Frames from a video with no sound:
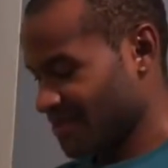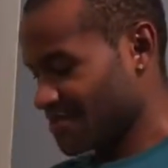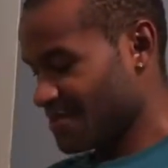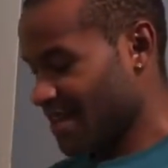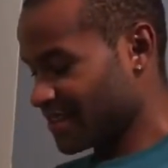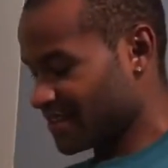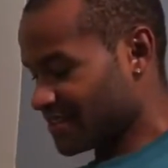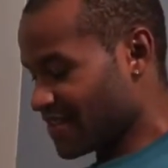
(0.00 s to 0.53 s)

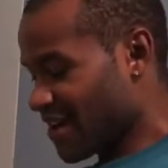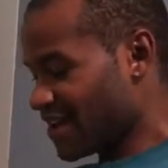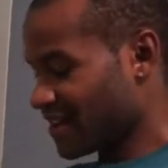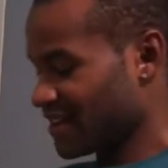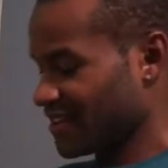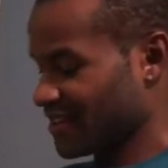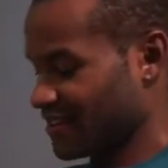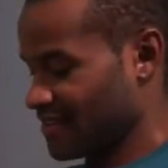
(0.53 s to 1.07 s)
Make
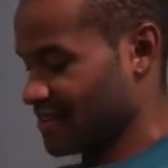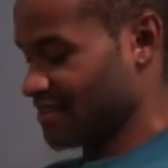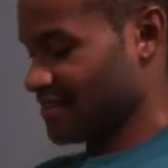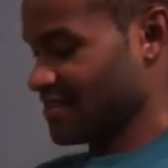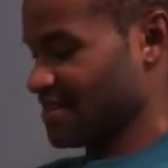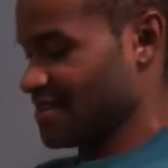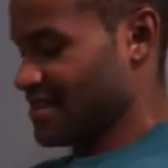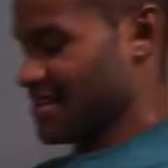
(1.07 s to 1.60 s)
turkey.
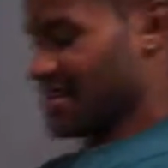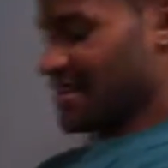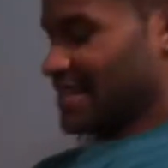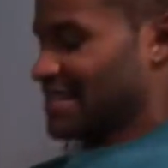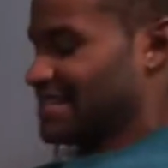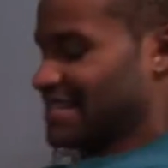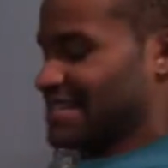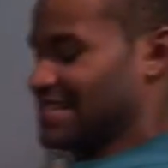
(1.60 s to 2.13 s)

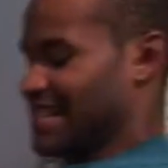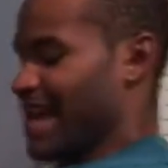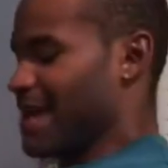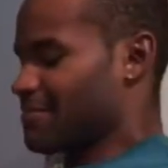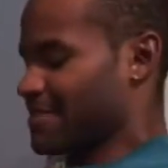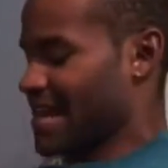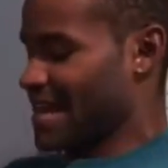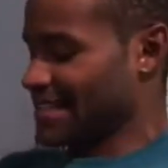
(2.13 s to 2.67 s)

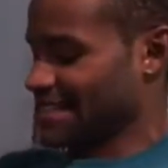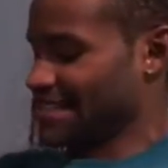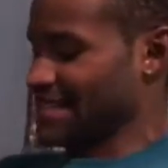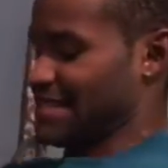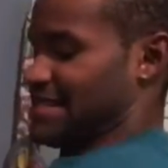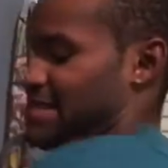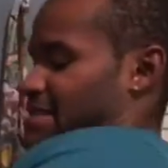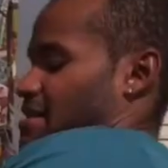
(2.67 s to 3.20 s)
Slap that
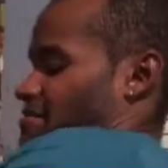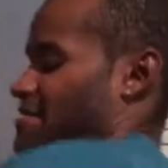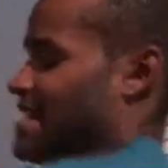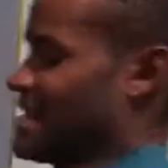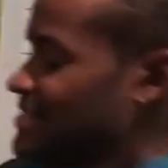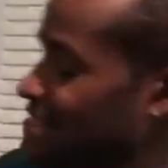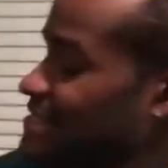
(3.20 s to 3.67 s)
seasoning on that